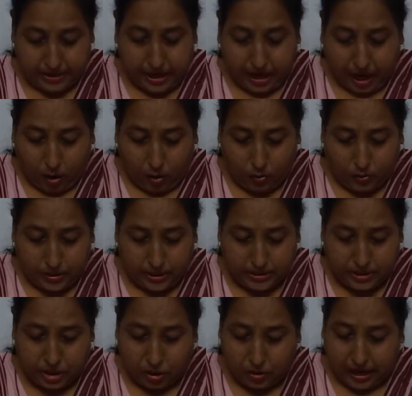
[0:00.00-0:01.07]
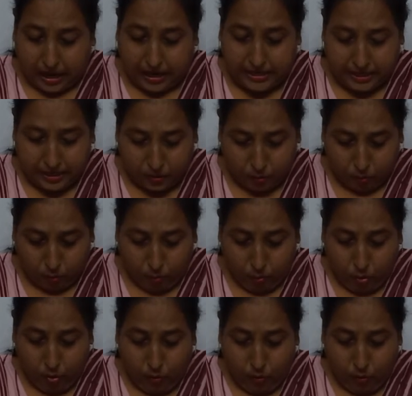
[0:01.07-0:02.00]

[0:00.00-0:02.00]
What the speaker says: how does your garden grow